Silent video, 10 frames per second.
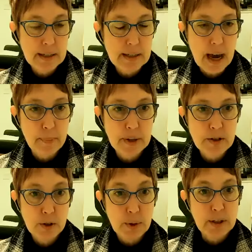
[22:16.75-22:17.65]
to happen
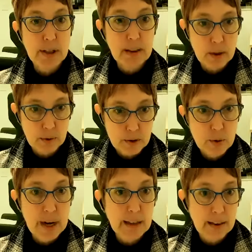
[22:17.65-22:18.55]
so you can get those
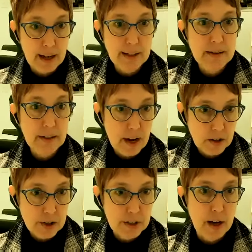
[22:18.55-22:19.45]
drain lines
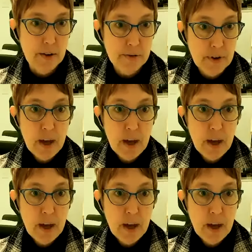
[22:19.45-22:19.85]
large enough